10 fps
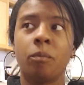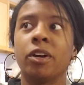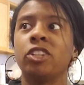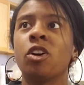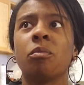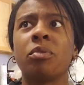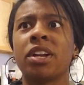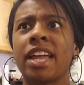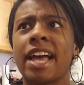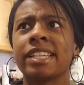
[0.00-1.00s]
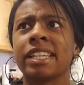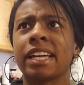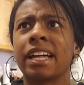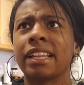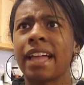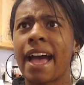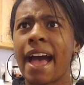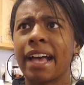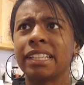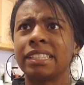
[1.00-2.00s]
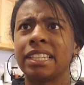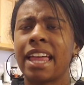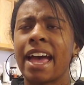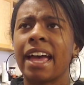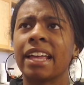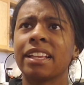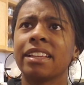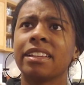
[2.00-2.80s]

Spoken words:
but don't put it as a class that